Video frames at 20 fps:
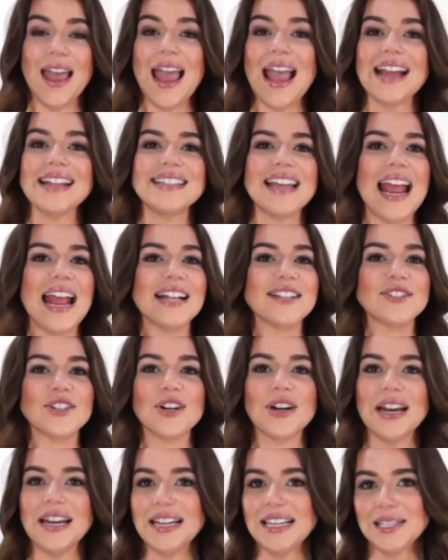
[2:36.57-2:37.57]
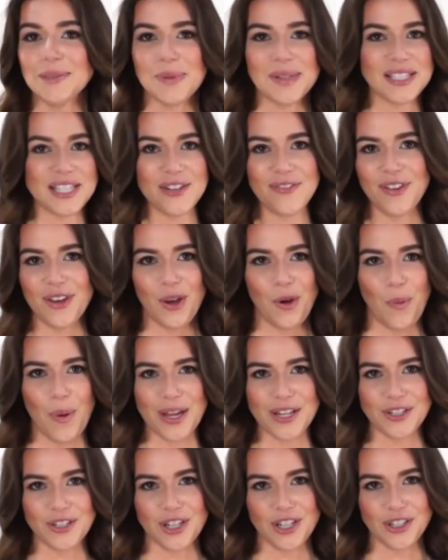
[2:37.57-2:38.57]
still no FDA-approved
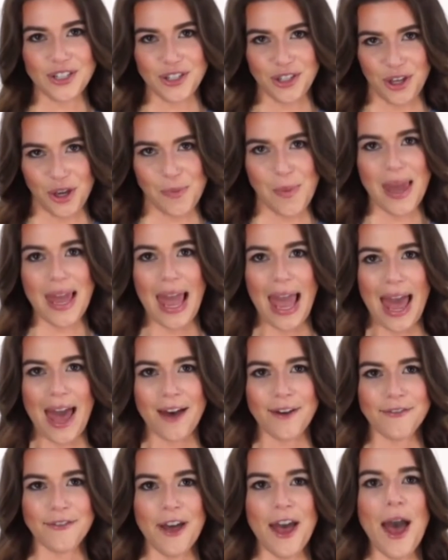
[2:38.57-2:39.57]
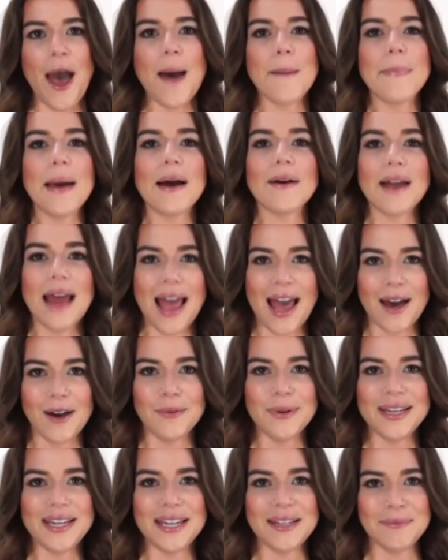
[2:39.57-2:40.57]
herpes cure. Several
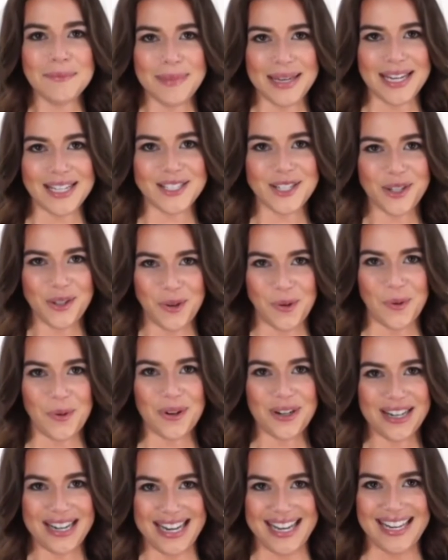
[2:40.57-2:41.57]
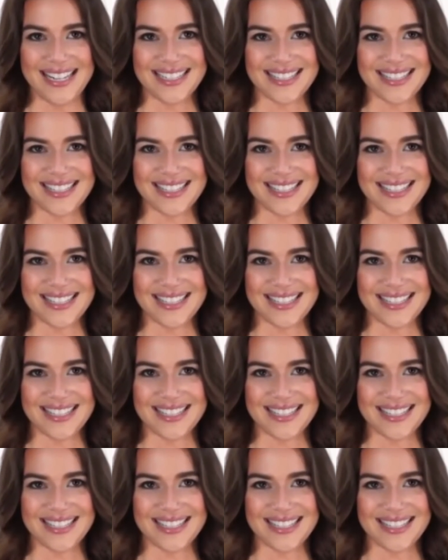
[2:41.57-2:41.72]
studies have shown that